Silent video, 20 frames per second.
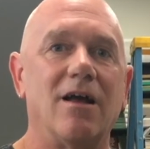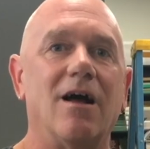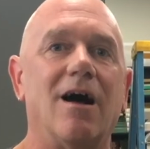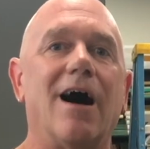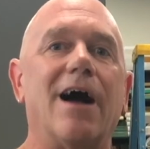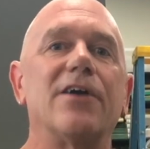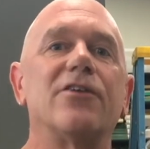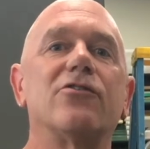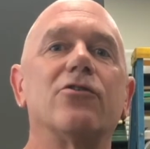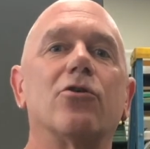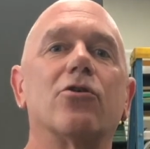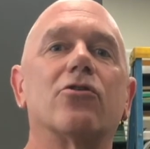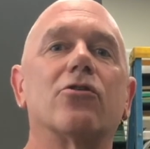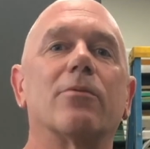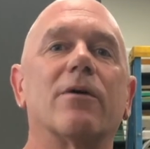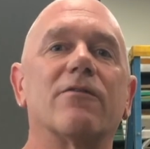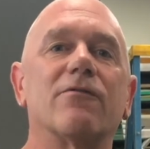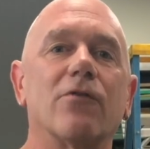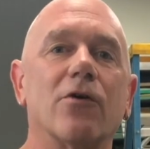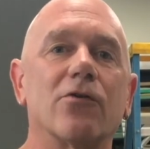I showed it to
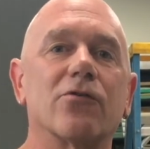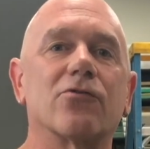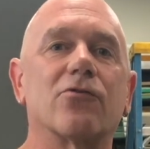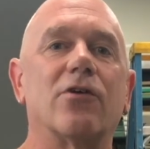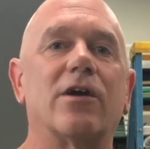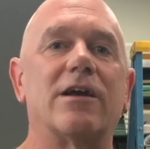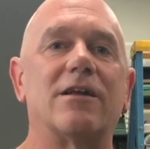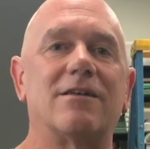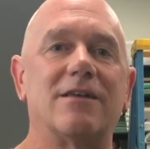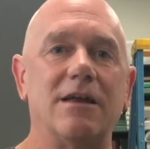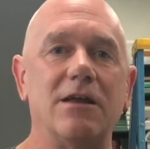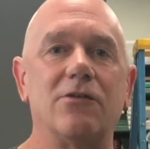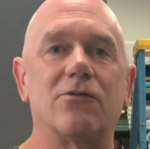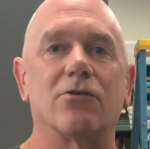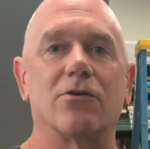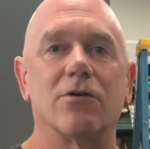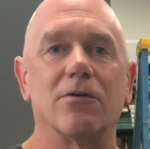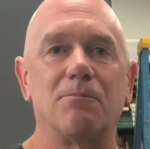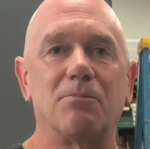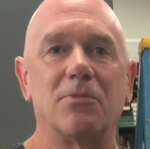my first grade
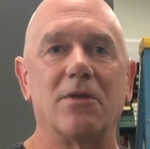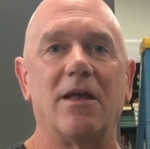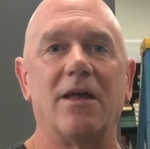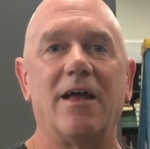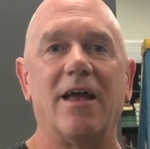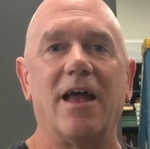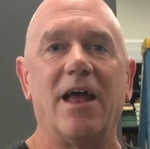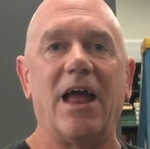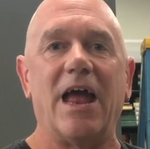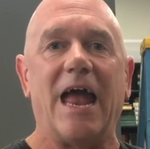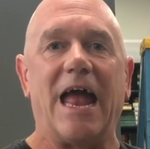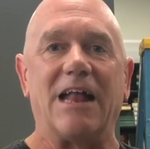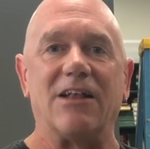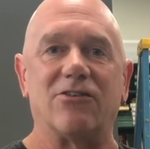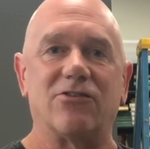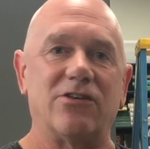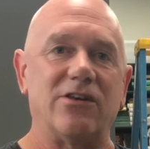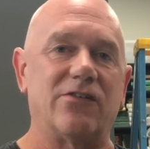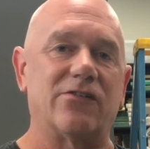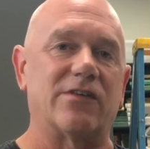teacher, and
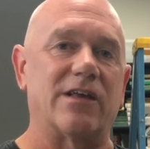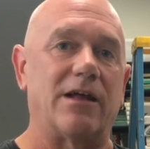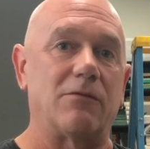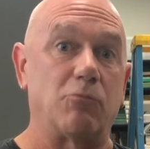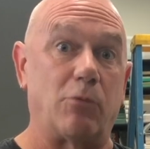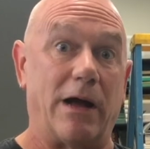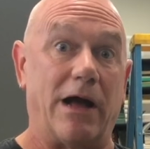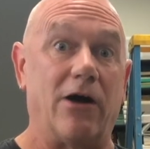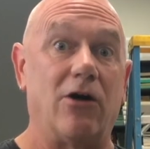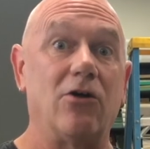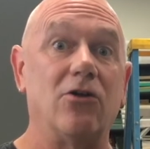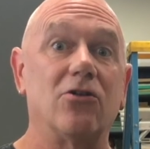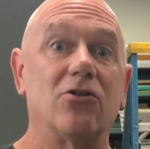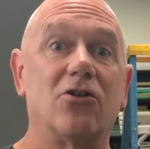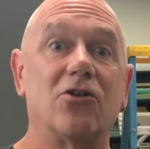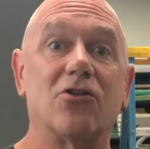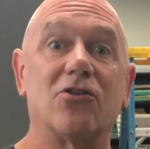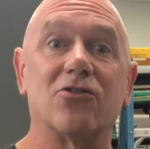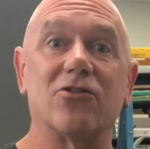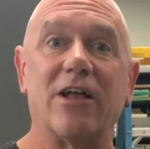she said, well,
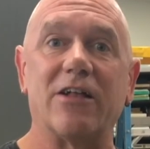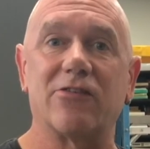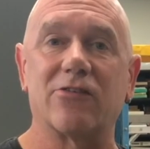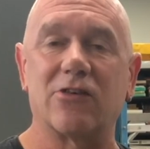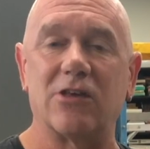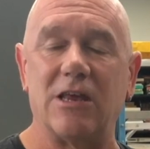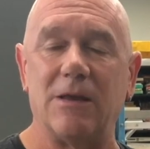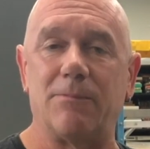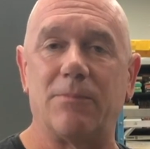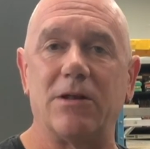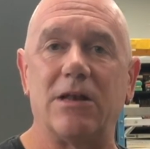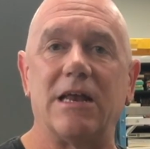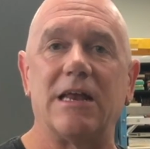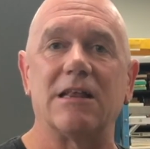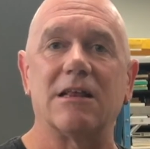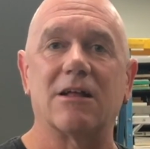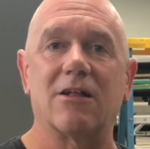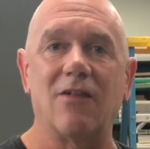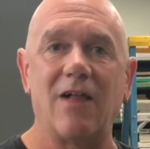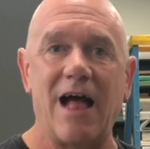let's keep it
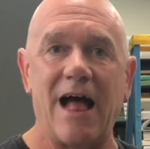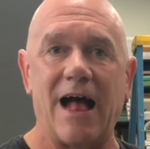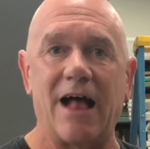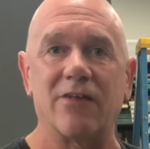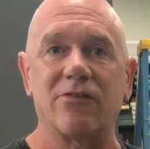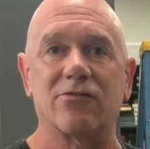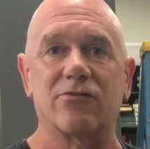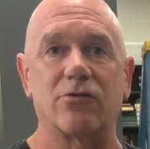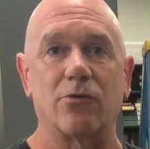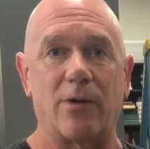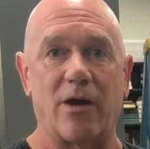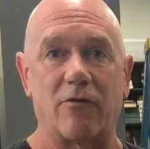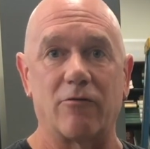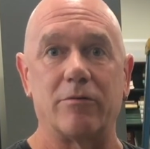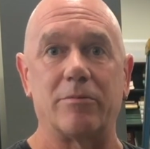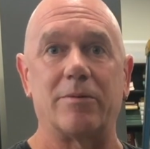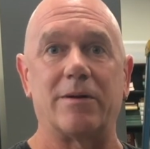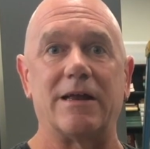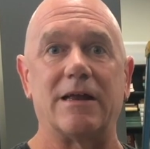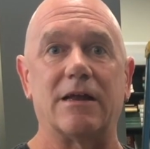in class so
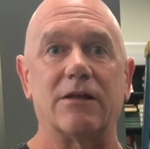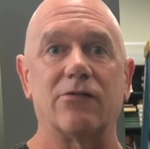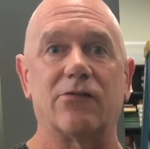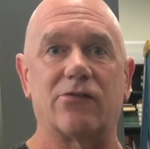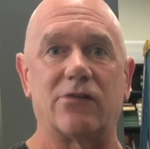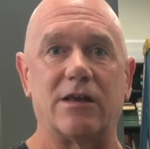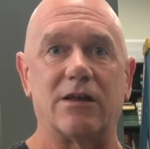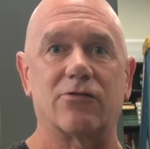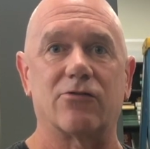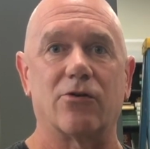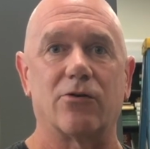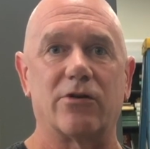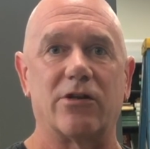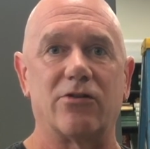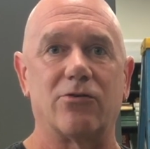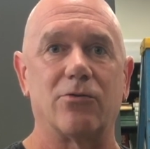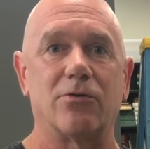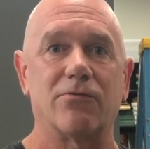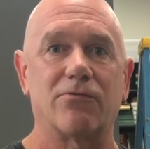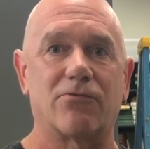everybody can see it turn
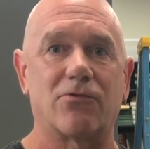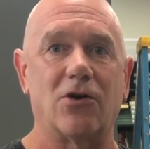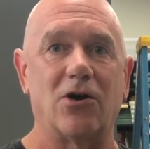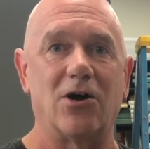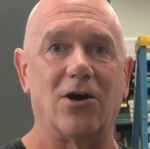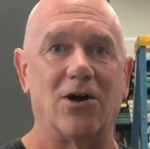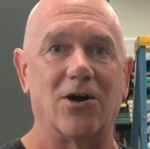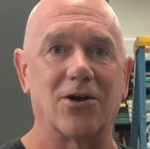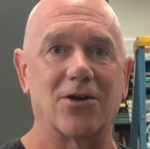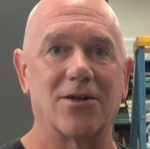into a frog.